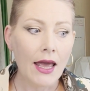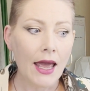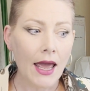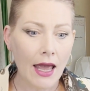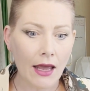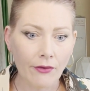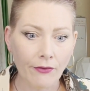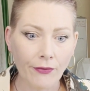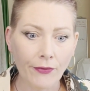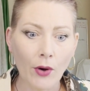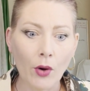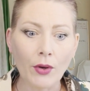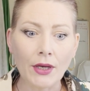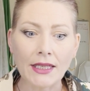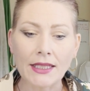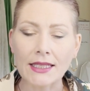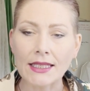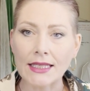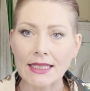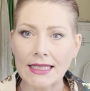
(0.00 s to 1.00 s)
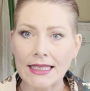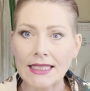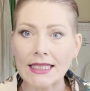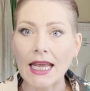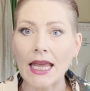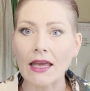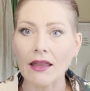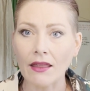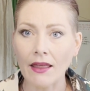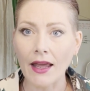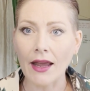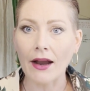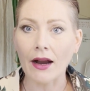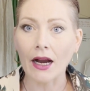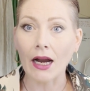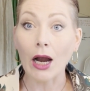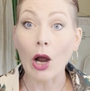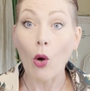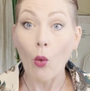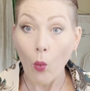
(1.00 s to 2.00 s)
and focus and stay
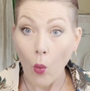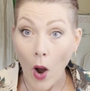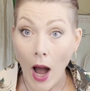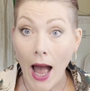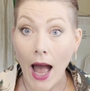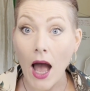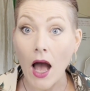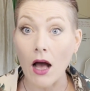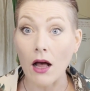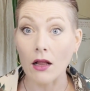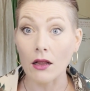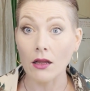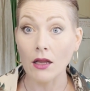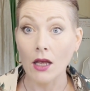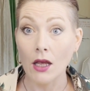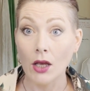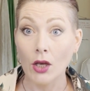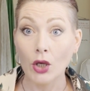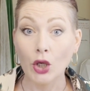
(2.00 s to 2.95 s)
there while